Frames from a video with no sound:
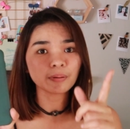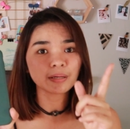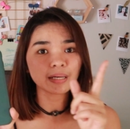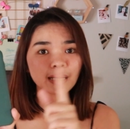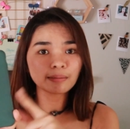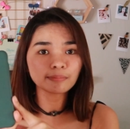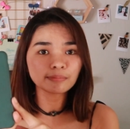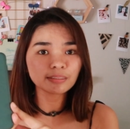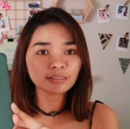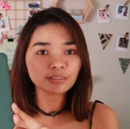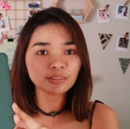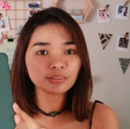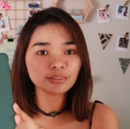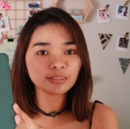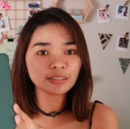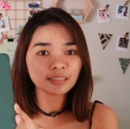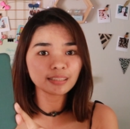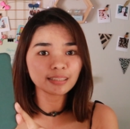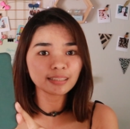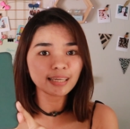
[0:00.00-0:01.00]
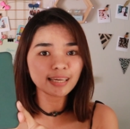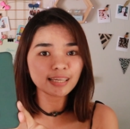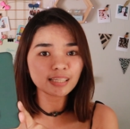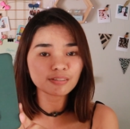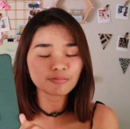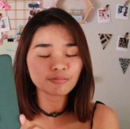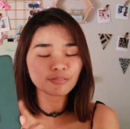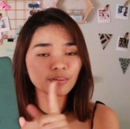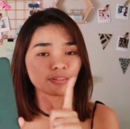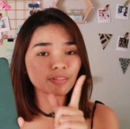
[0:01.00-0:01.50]
but I'm just using a
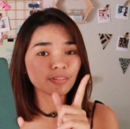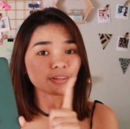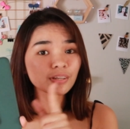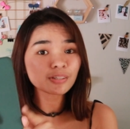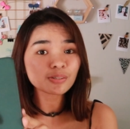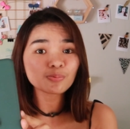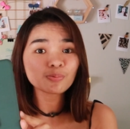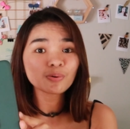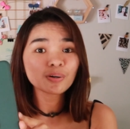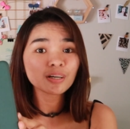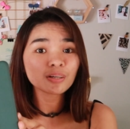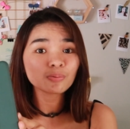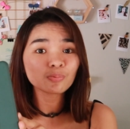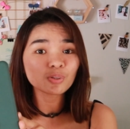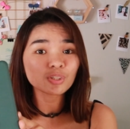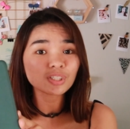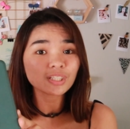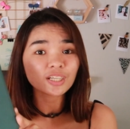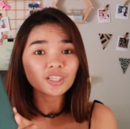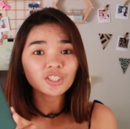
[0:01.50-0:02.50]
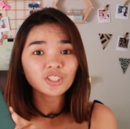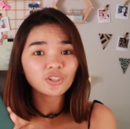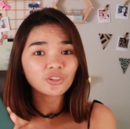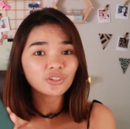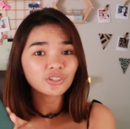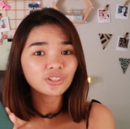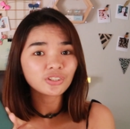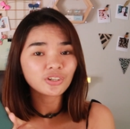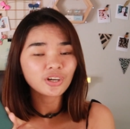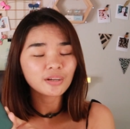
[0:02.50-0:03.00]
case for this one, which I
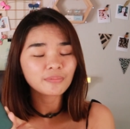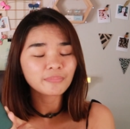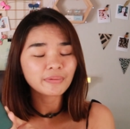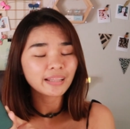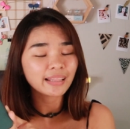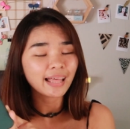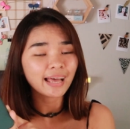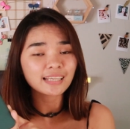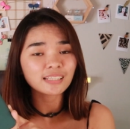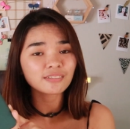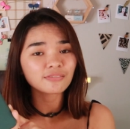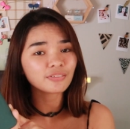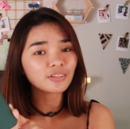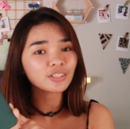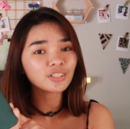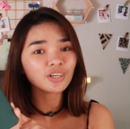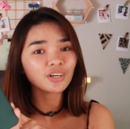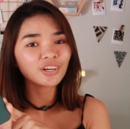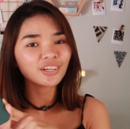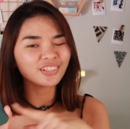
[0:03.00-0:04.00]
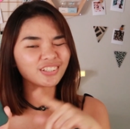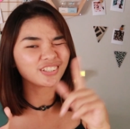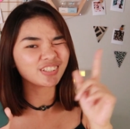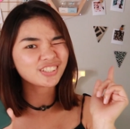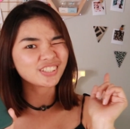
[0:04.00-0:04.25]
showed you on my last video. You